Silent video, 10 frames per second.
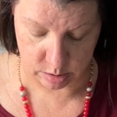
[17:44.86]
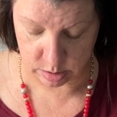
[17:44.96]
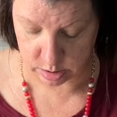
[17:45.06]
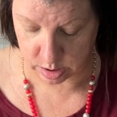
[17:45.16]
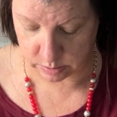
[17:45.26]

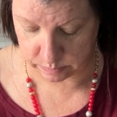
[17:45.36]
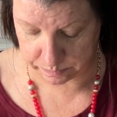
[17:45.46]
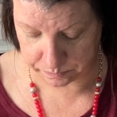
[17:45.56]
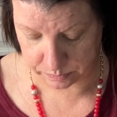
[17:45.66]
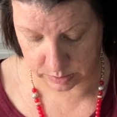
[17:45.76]
So,
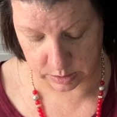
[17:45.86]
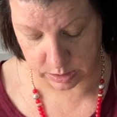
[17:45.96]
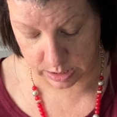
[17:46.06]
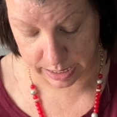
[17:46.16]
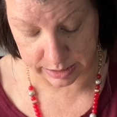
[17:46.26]

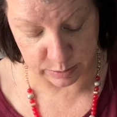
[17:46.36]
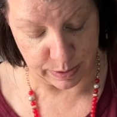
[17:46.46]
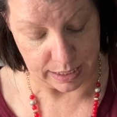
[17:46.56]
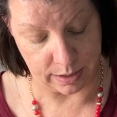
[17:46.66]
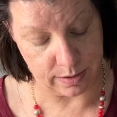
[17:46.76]
and it's
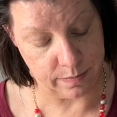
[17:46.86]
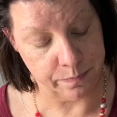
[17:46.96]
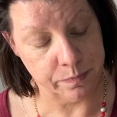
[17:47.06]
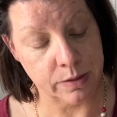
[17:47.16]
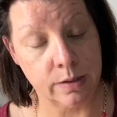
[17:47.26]
pink.
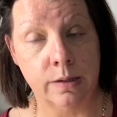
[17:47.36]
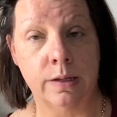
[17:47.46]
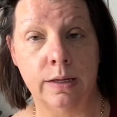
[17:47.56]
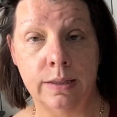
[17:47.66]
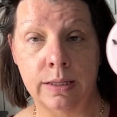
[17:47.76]

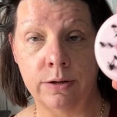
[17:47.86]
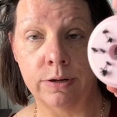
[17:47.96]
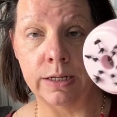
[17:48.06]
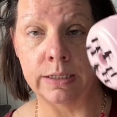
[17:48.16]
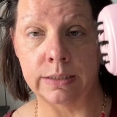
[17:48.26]
And here
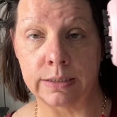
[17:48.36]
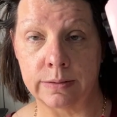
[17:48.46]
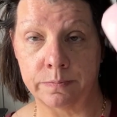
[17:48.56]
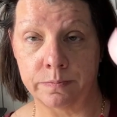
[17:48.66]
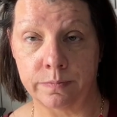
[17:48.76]
it is.
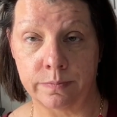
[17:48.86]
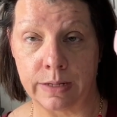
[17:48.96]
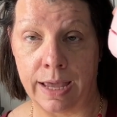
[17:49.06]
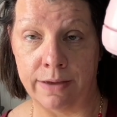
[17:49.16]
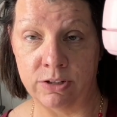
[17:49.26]

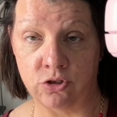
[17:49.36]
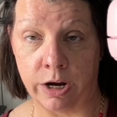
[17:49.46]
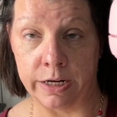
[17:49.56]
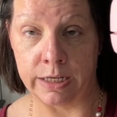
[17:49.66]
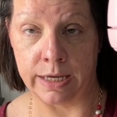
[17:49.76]
I haven't
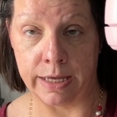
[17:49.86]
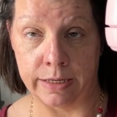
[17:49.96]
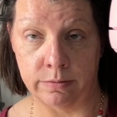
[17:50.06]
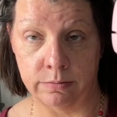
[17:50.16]
tried it yet.